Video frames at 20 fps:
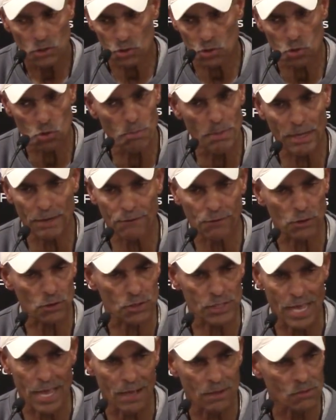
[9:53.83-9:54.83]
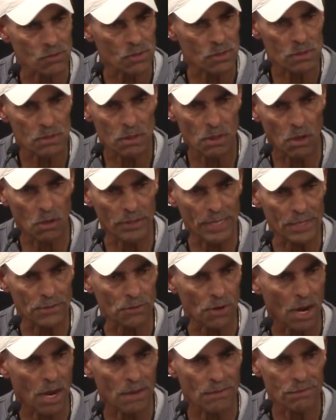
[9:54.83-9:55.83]
Two big first downs on that
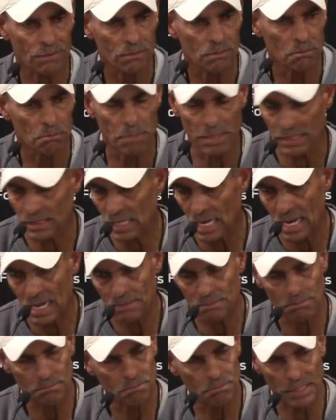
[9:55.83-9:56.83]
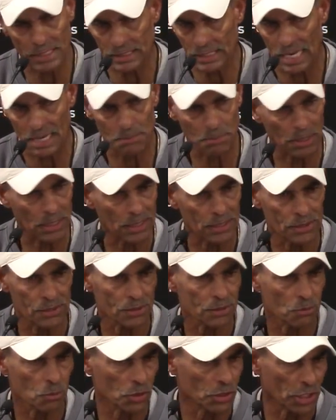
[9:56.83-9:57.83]
drive. Big time plays,
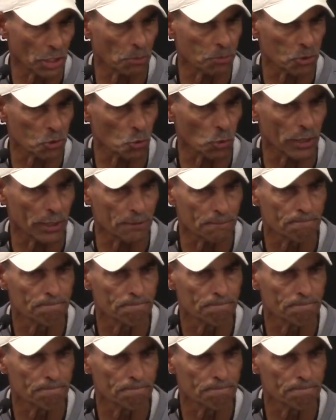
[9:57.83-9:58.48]
which helped us win.